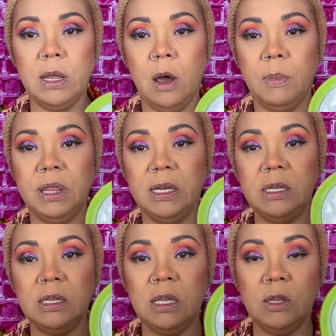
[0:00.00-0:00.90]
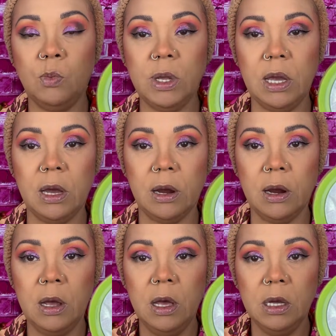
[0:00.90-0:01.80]
But this is this one here.
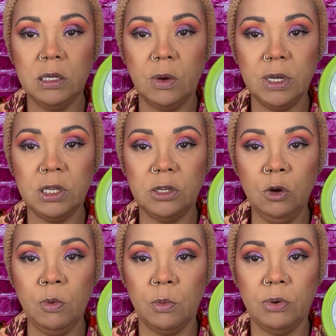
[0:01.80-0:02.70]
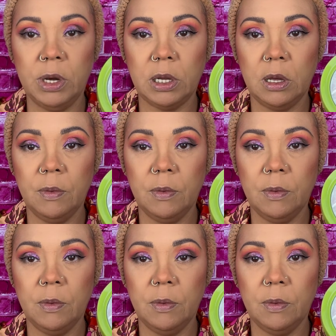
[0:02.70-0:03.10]
So it's super pretty.